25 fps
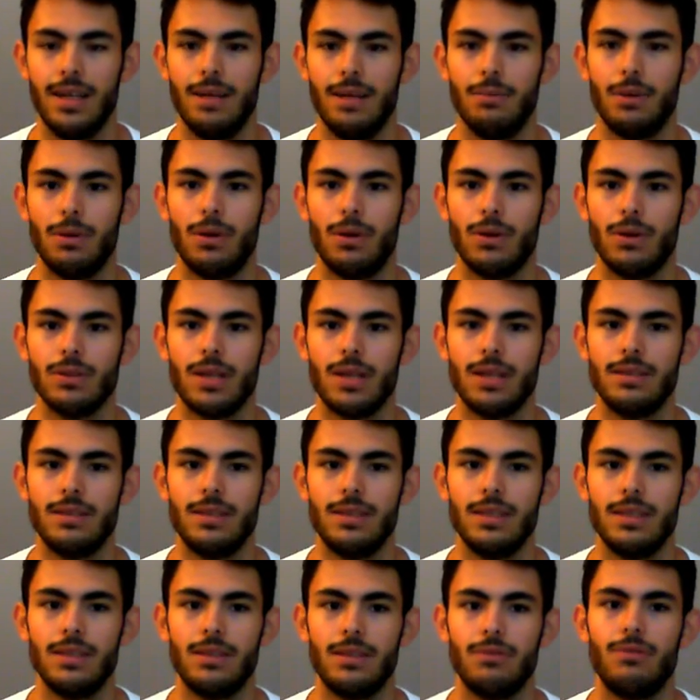because I
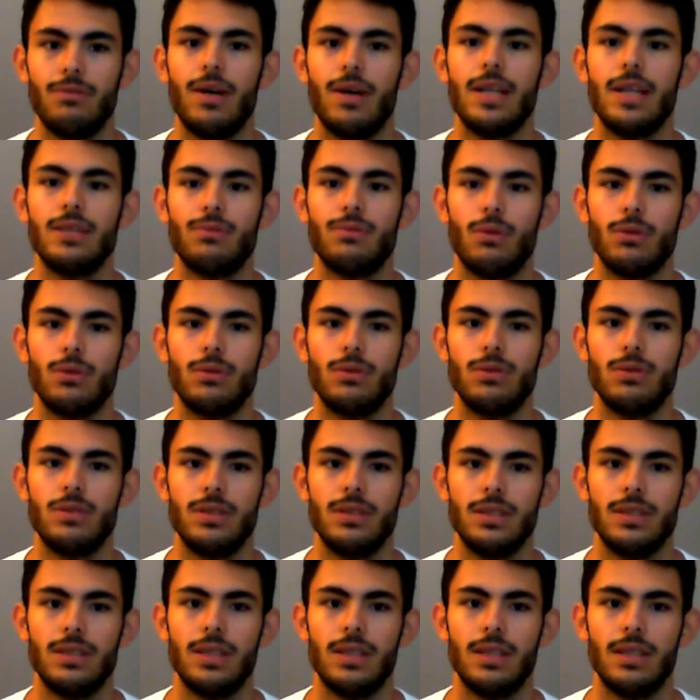think the fans want to
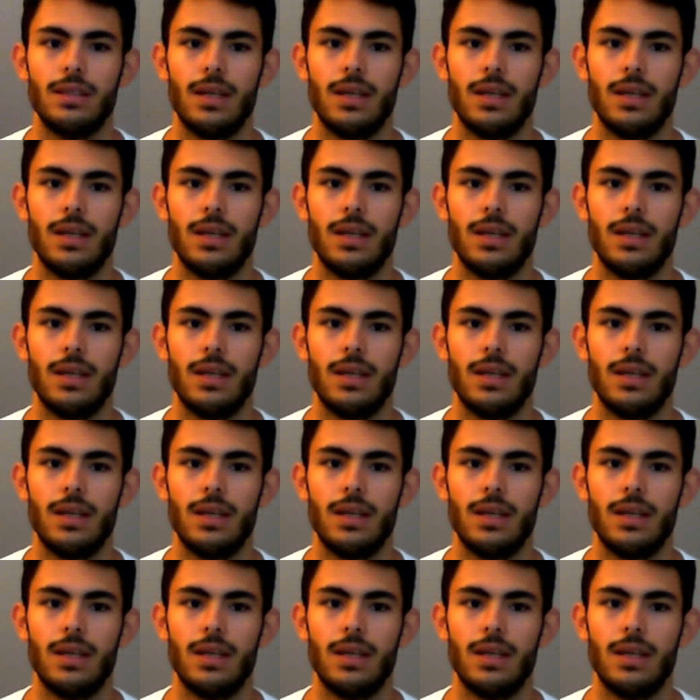see that.